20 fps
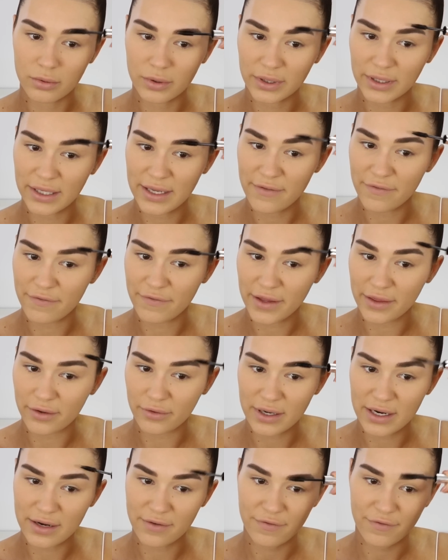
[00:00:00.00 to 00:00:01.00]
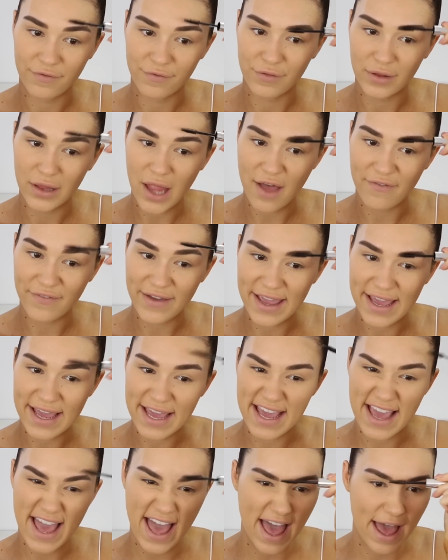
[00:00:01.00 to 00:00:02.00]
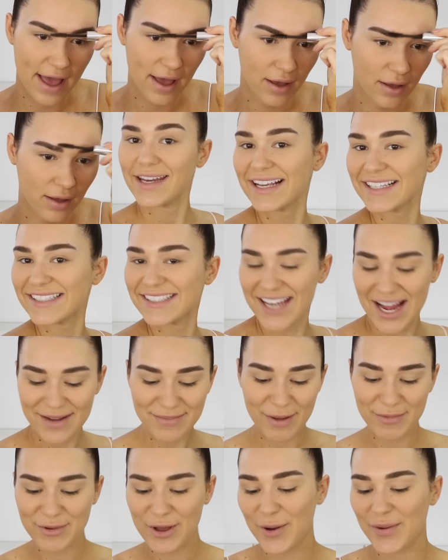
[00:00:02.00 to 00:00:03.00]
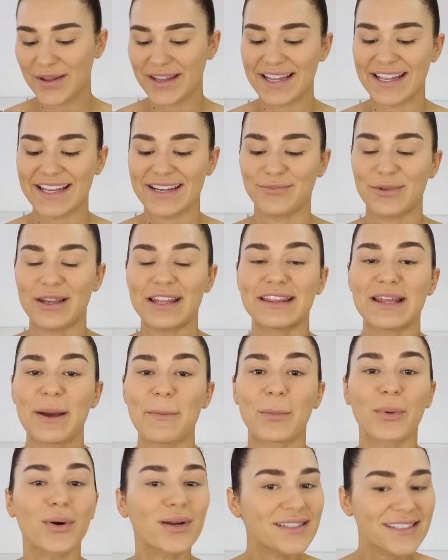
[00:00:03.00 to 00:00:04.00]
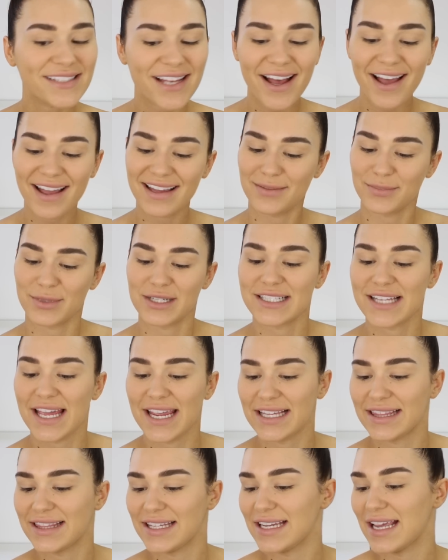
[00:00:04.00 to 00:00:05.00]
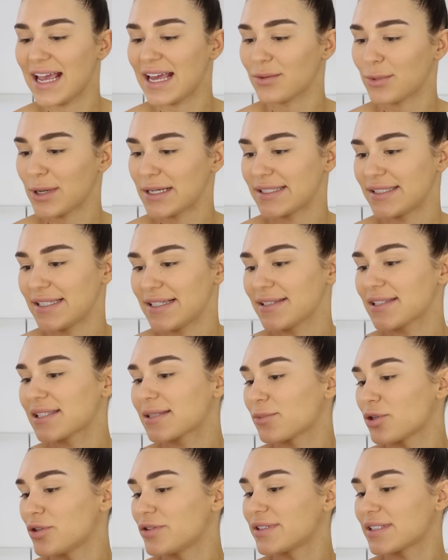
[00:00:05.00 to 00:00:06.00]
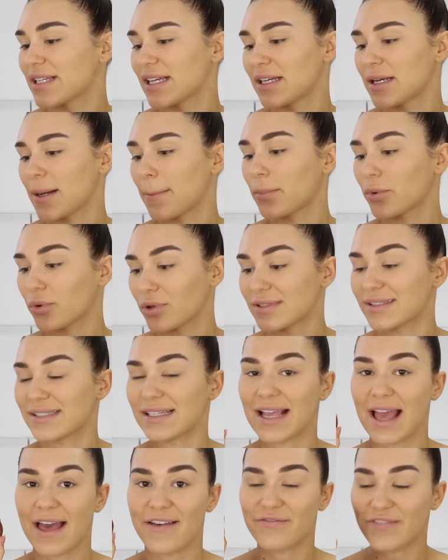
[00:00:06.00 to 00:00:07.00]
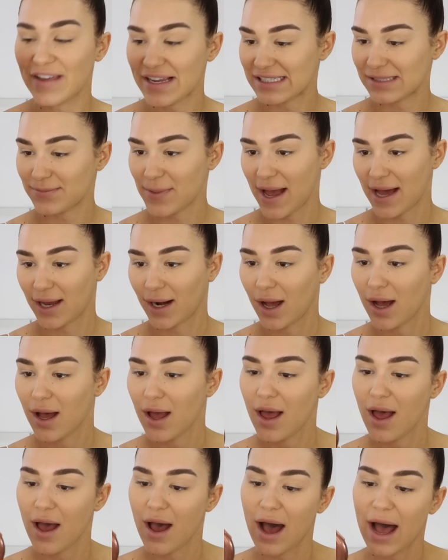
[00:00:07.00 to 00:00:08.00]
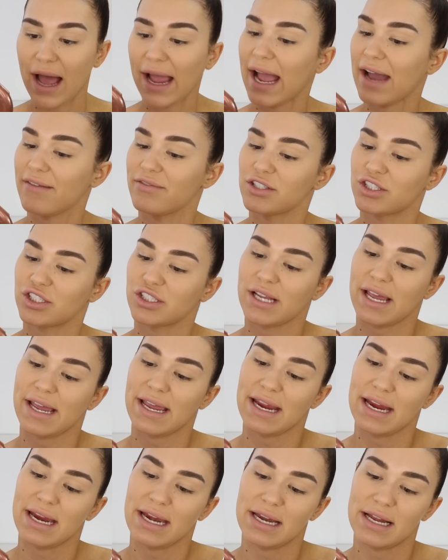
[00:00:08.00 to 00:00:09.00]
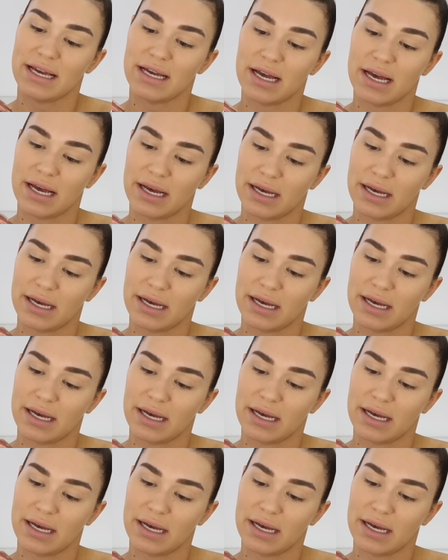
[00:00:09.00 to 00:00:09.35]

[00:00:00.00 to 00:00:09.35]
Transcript: Really feathery and fluffy. Next up, I'm going in with bronzer and I'm gonna take the NYC Smooth Skin Bronzing Face Powder. I have the shade